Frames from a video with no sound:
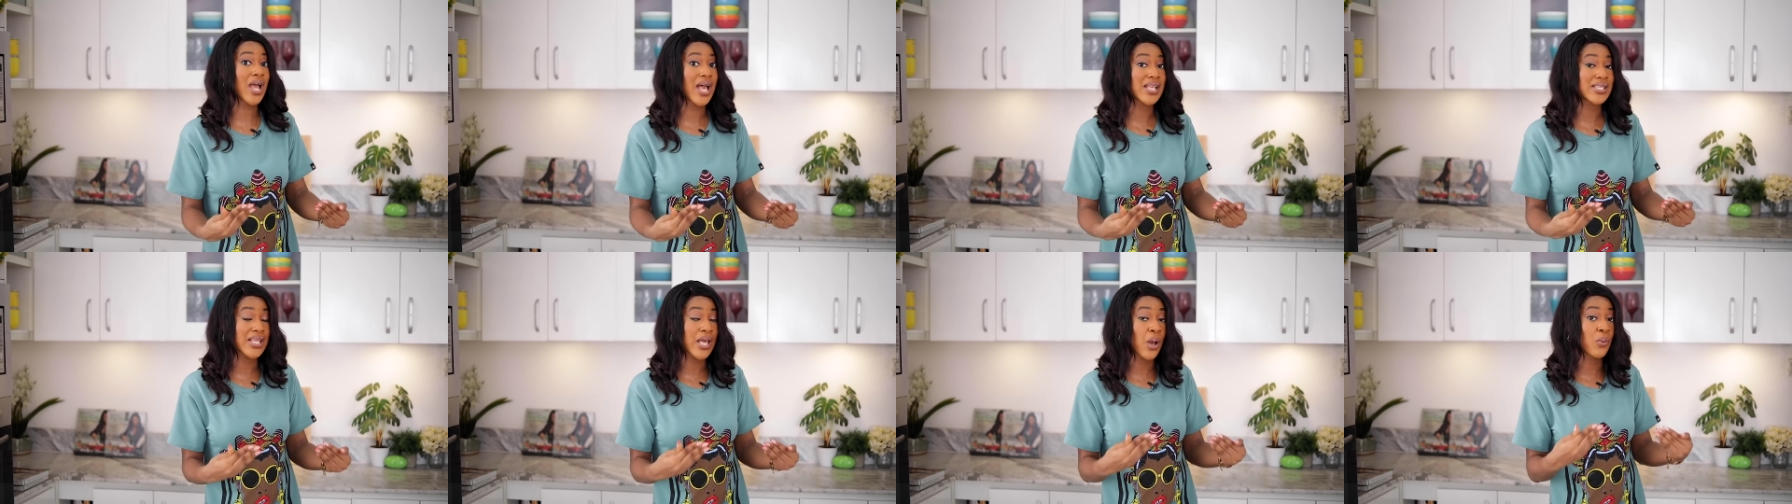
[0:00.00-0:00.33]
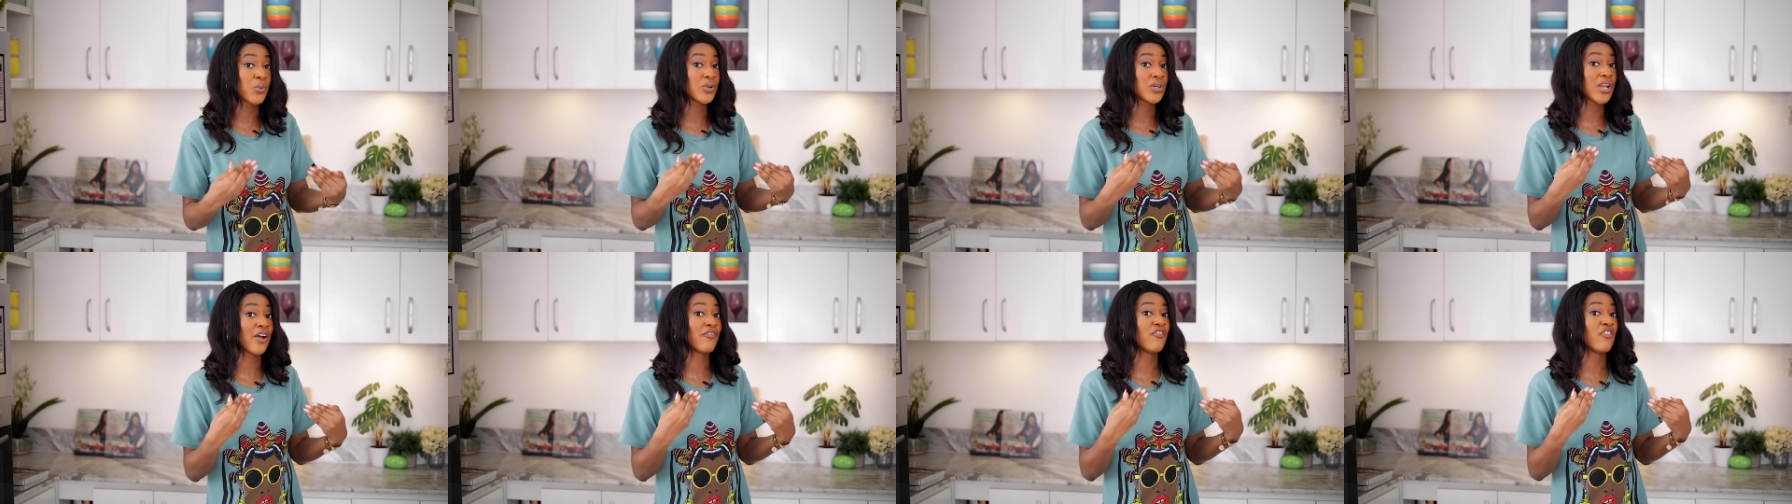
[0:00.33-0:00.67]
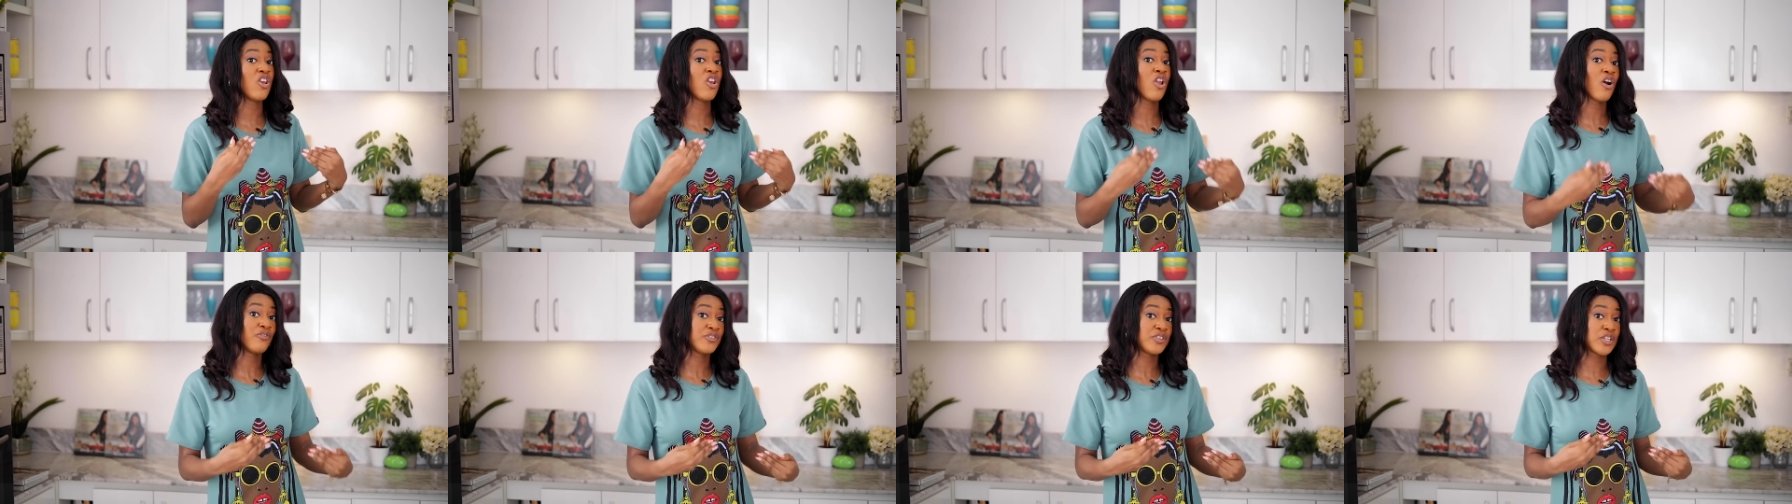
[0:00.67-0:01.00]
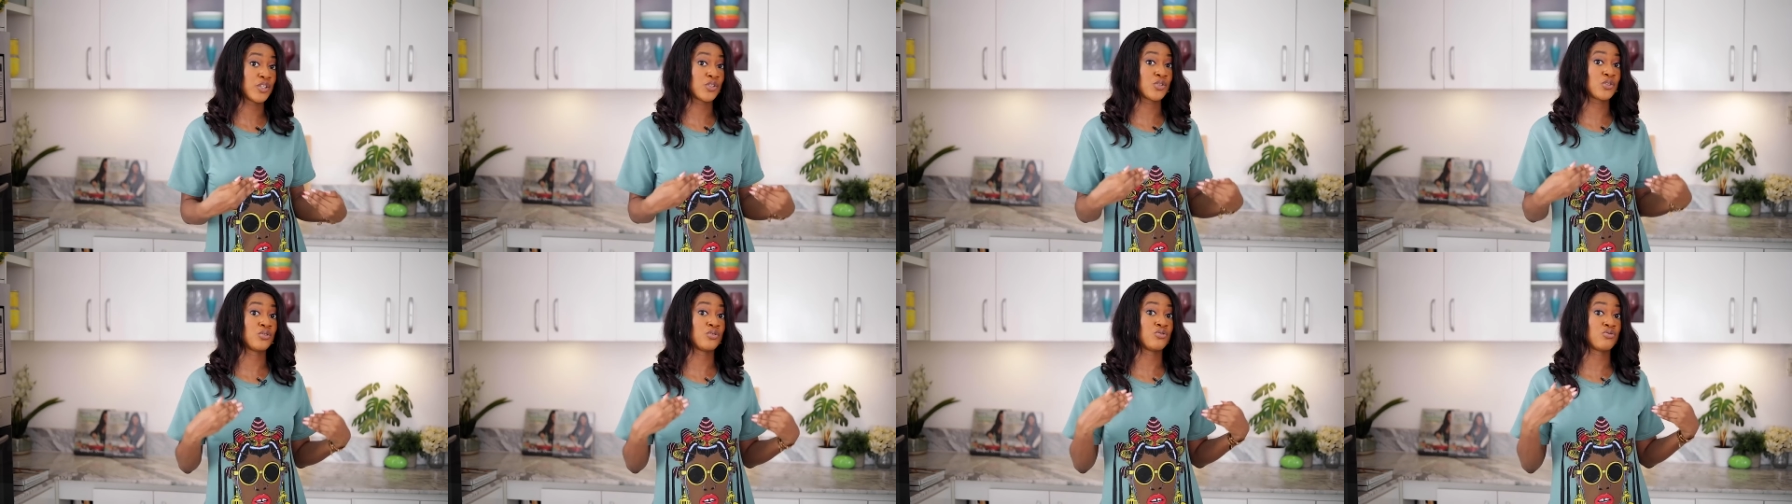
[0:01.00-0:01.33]
as I would have loved
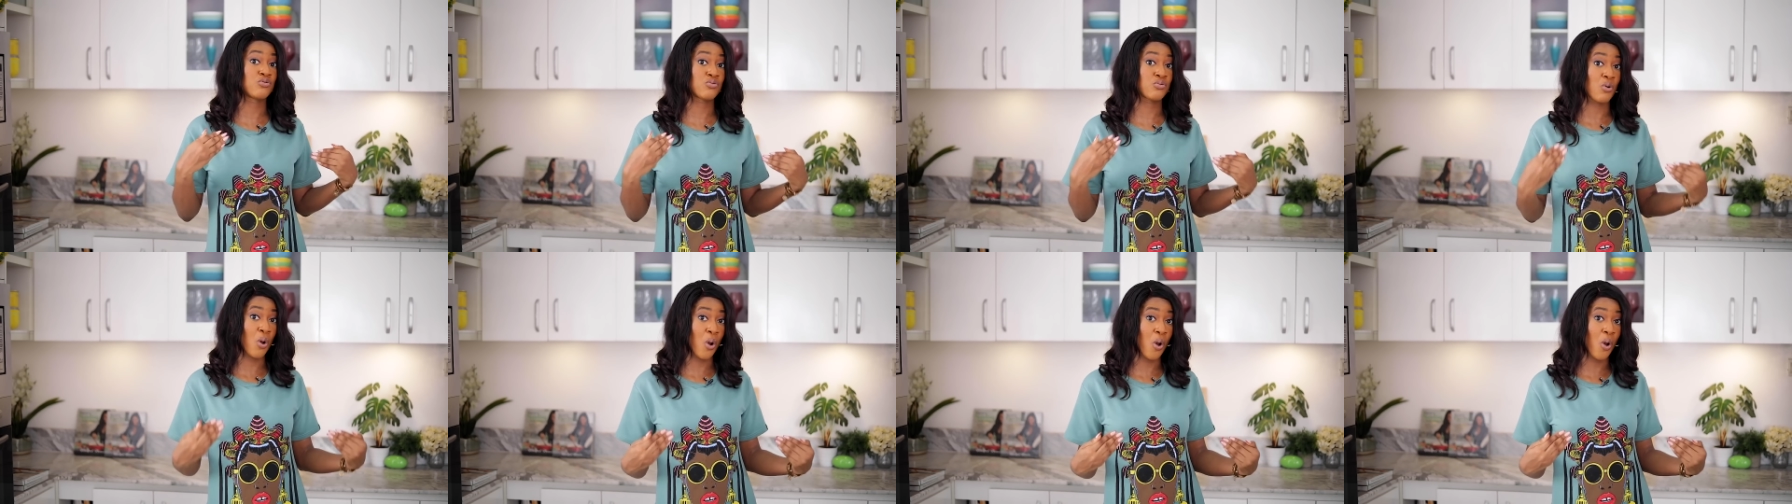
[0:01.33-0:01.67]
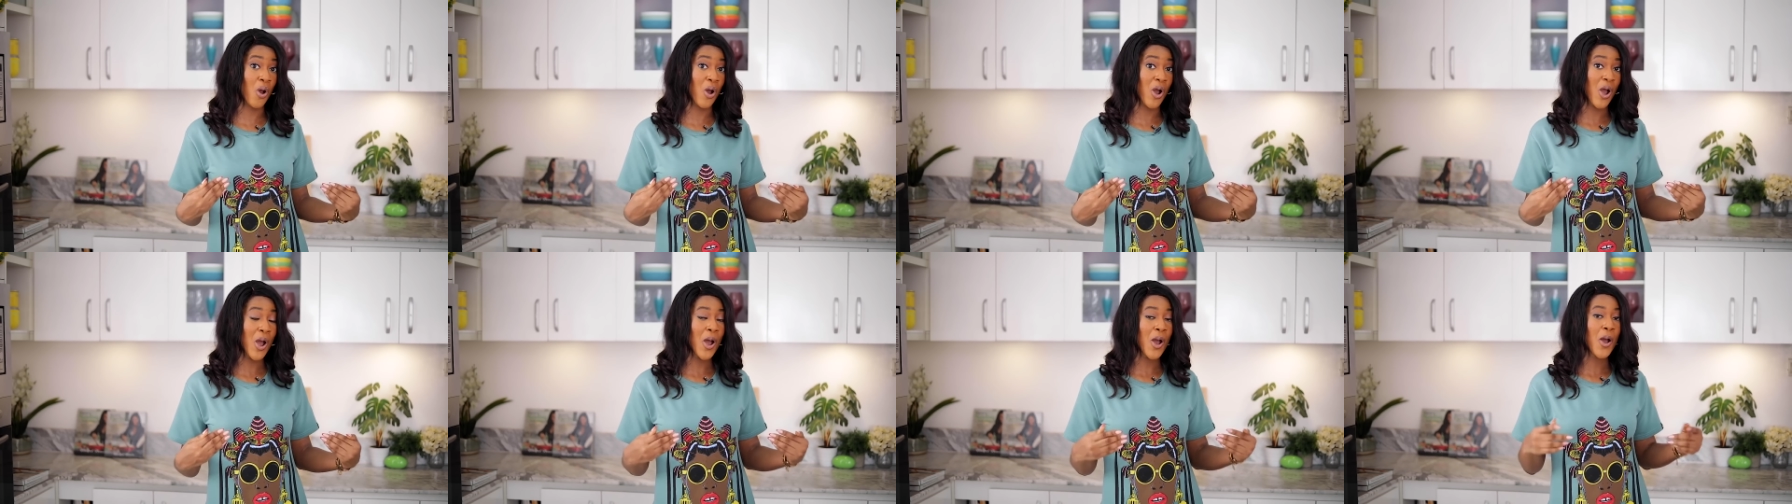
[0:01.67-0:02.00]
it to draw.